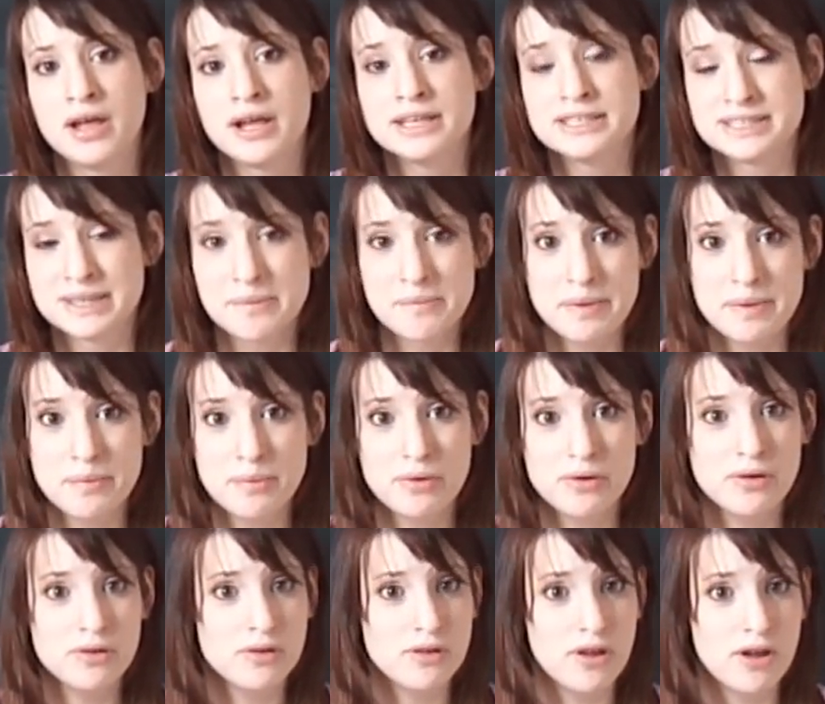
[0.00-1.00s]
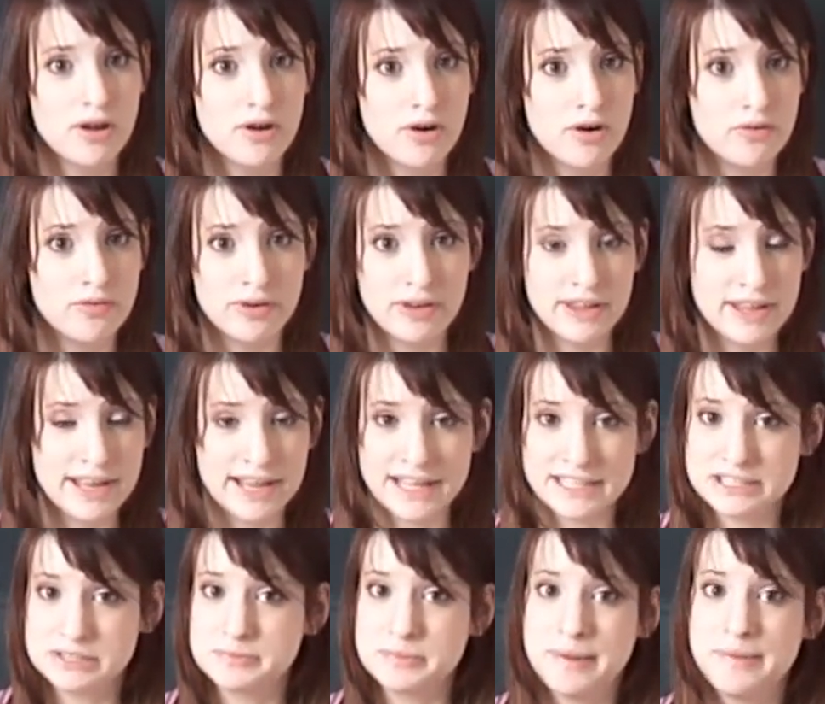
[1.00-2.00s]
Some people are really
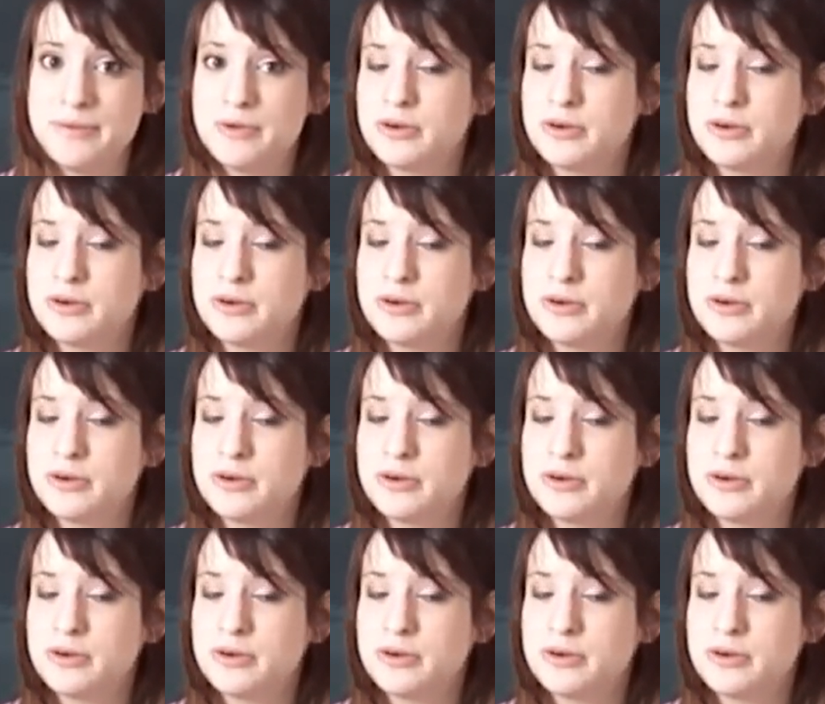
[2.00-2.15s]
against baby